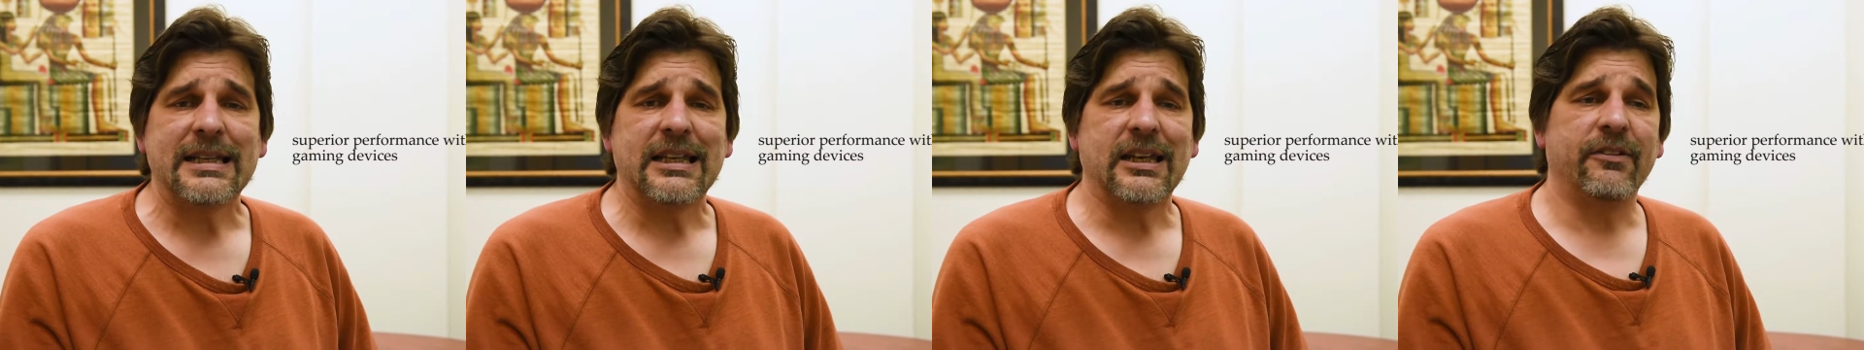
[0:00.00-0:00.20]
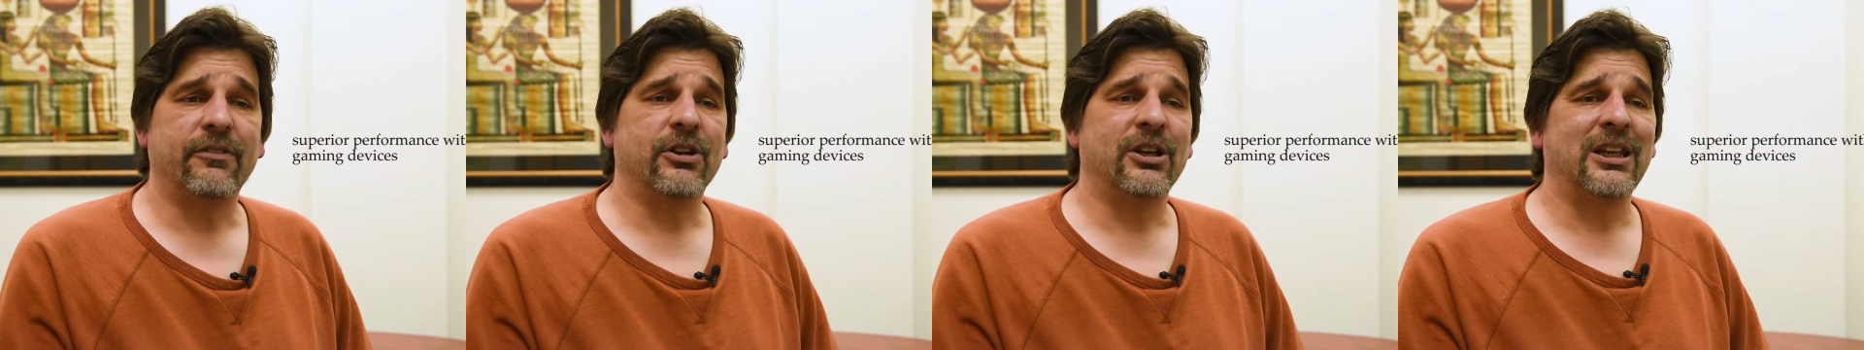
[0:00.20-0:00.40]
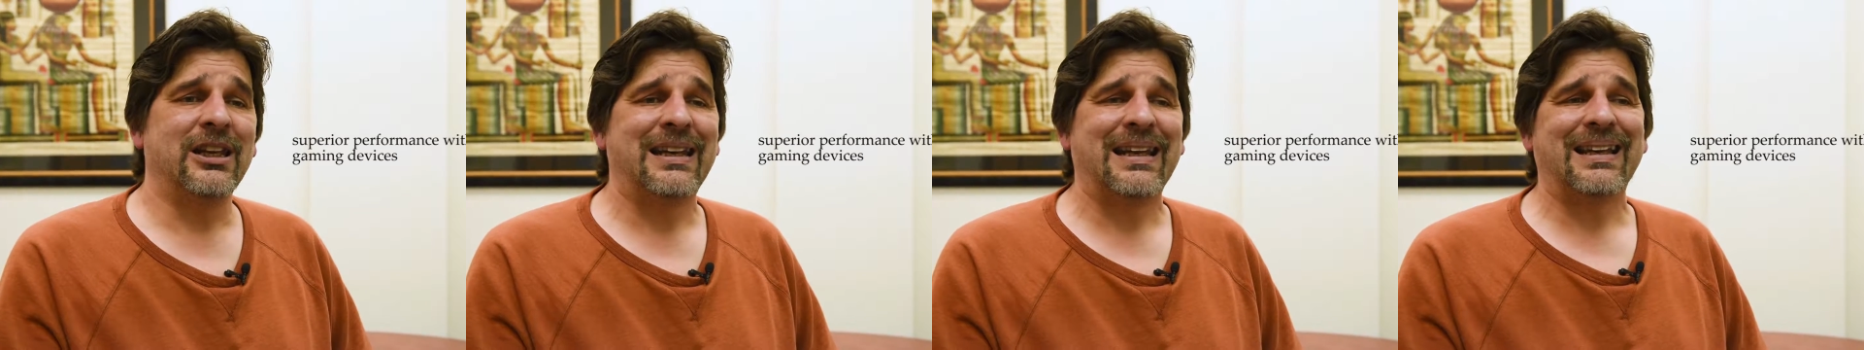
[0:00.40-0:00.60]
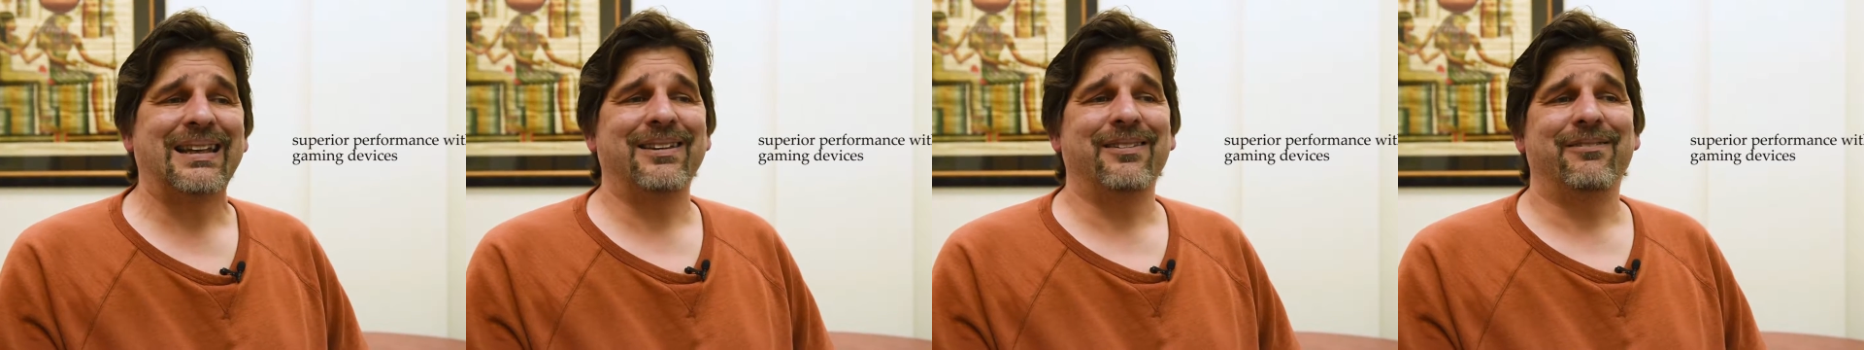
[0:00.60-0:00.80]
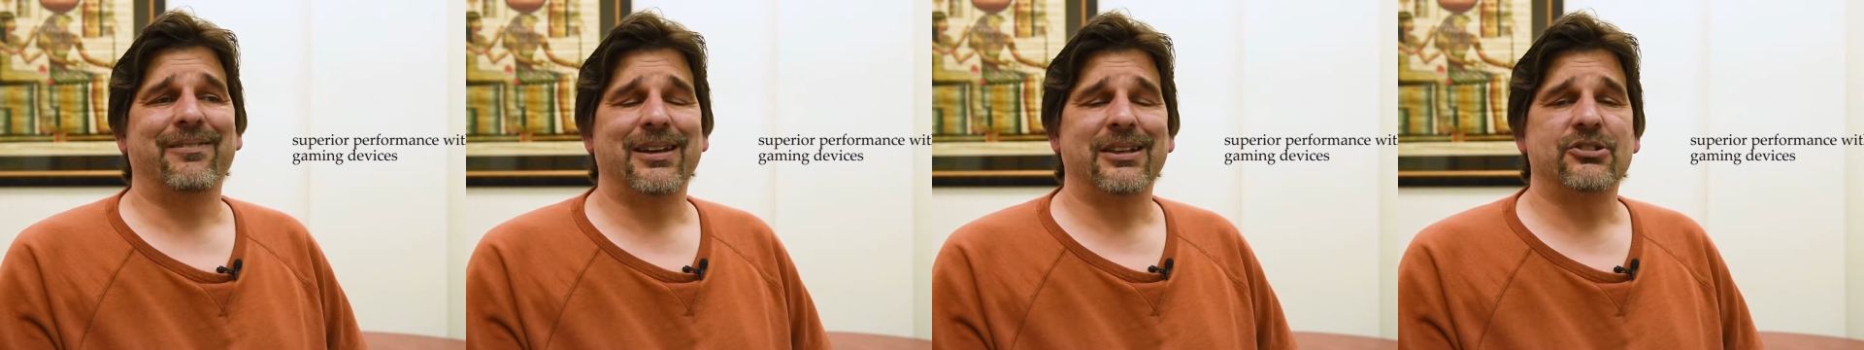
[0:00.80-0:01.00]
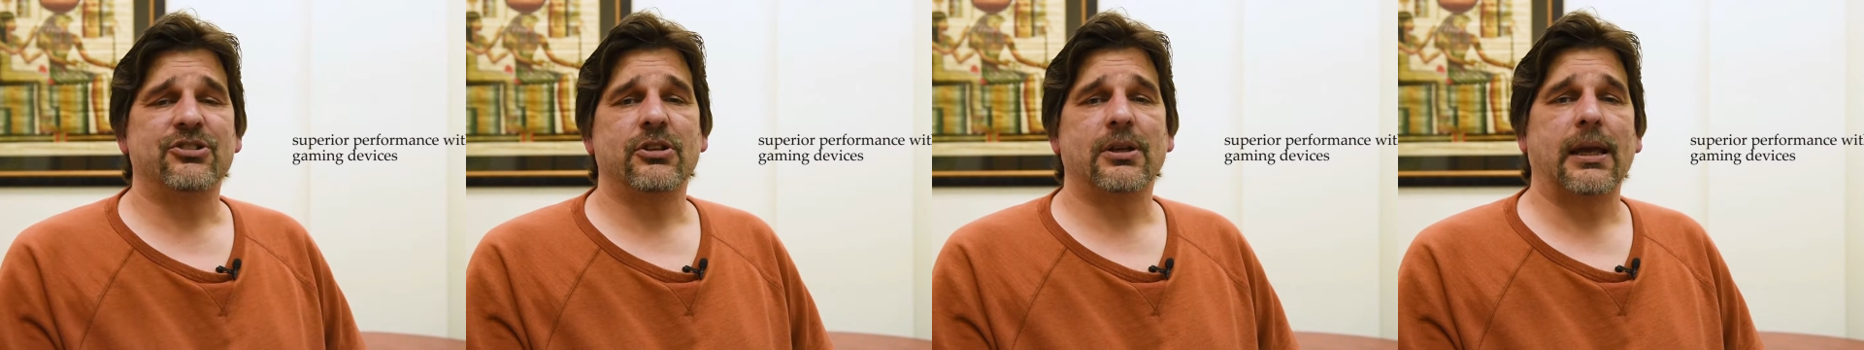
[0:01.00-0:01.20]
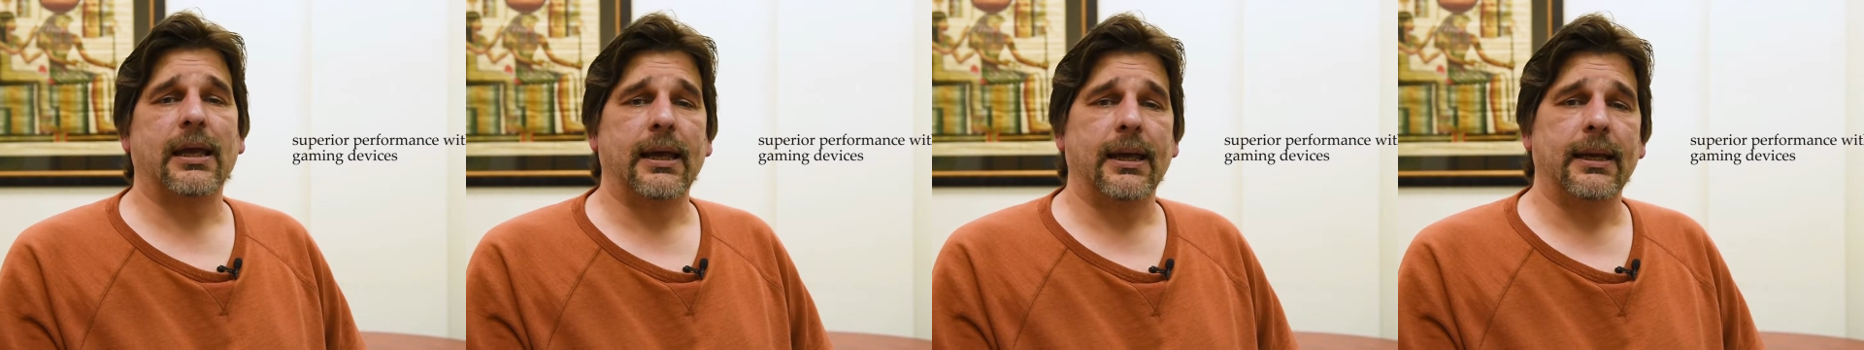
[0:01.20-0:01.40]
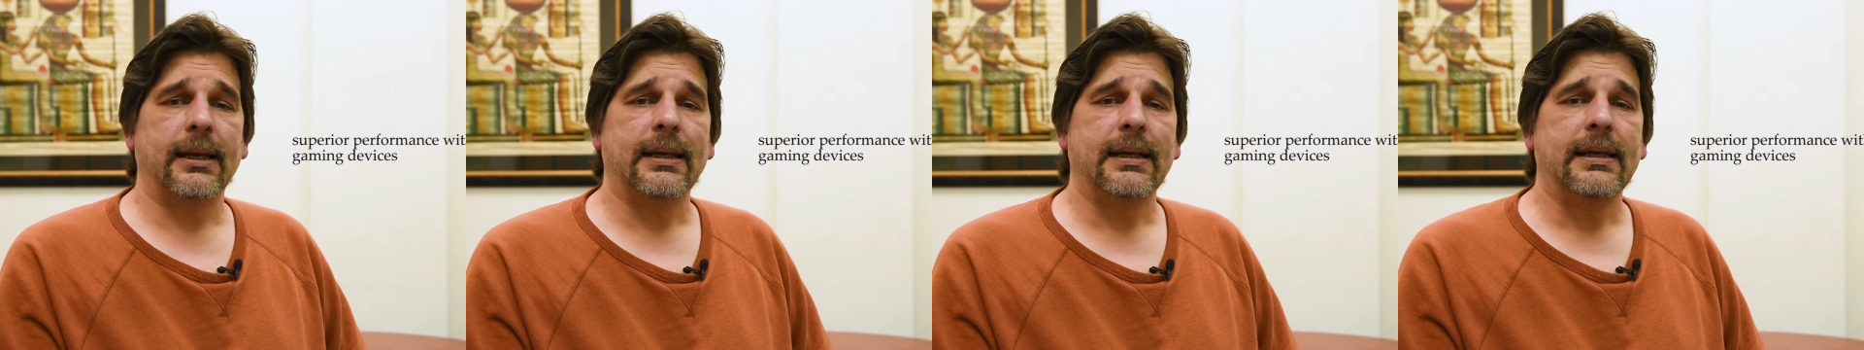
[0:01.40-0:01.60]
If you need to
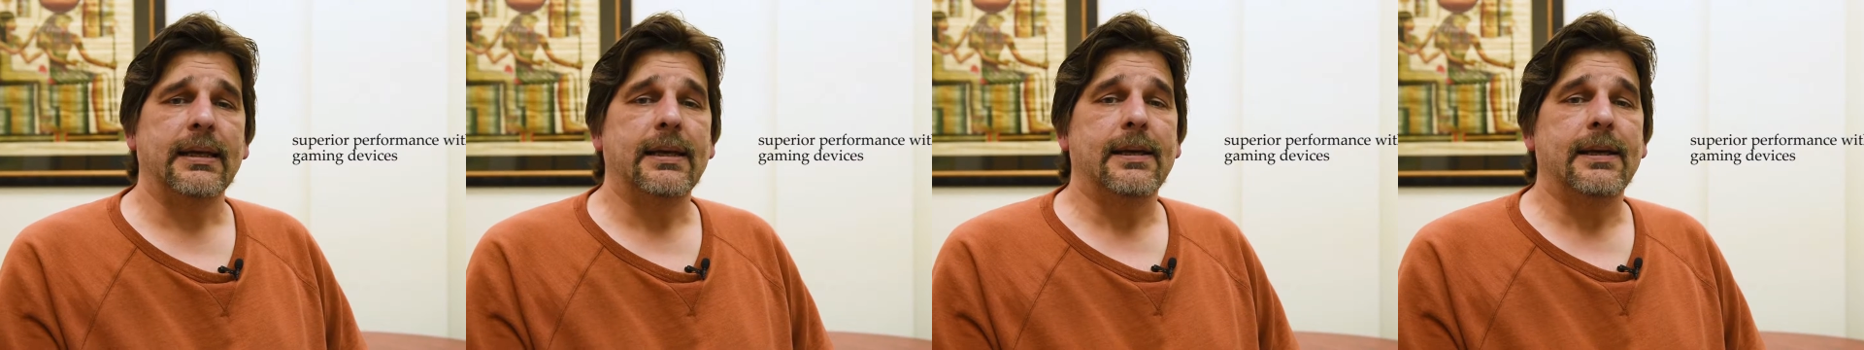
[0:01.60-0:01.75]
investigate